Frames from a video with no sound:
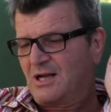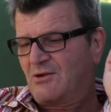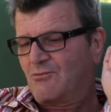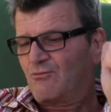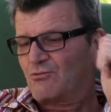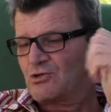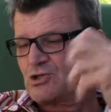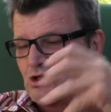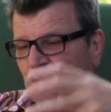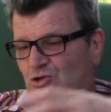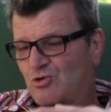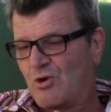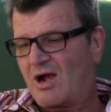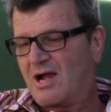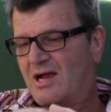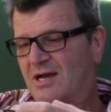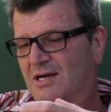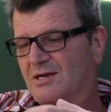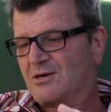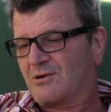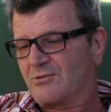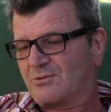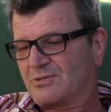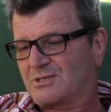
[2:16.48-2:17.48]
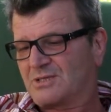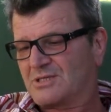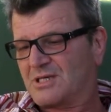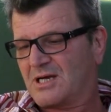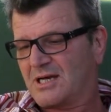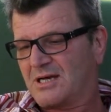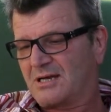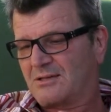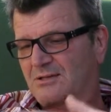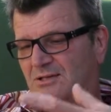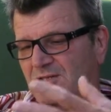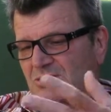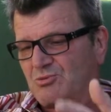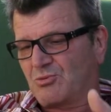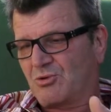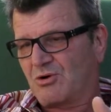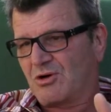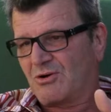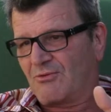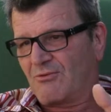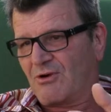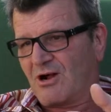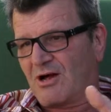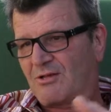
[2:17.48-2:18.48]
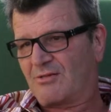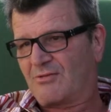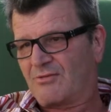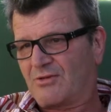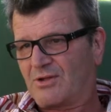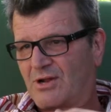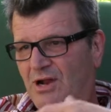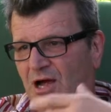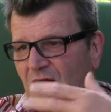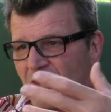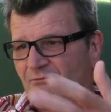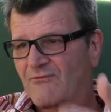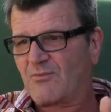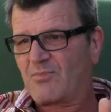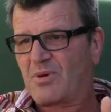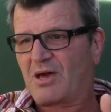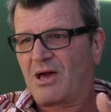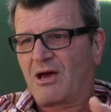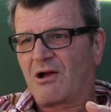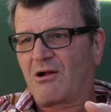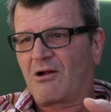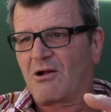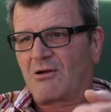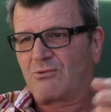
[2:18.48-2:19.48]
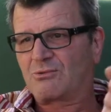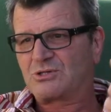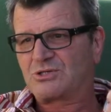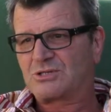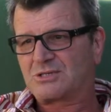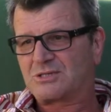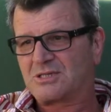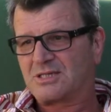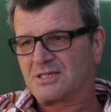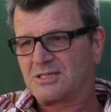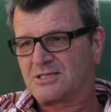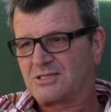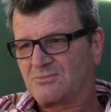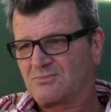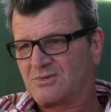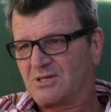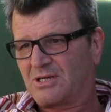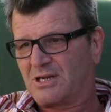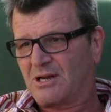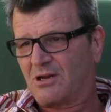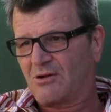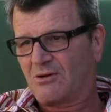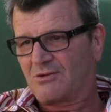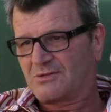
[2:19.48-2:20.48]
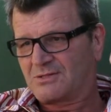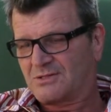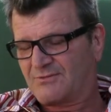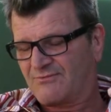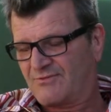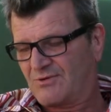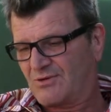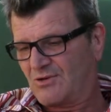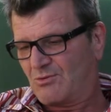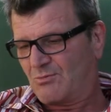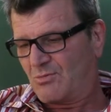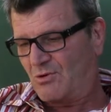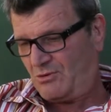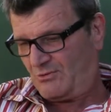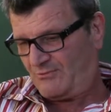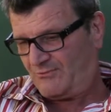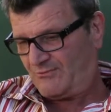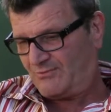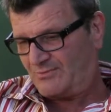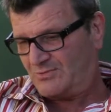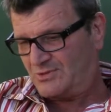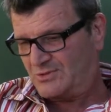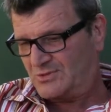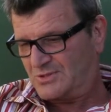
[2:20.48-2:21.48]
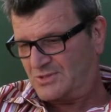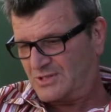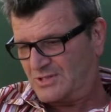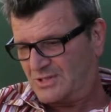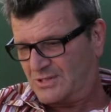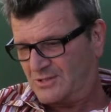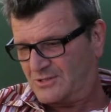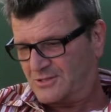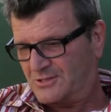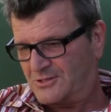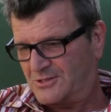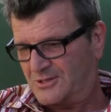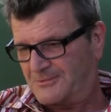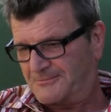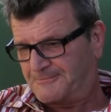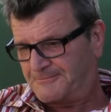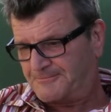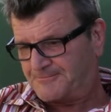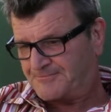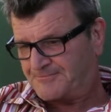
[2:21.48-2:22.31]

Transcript: restrained, I would say, in this wine rather than overpowering, which it tends to be in a lot of Sauvignon Blancs from New Zealand. So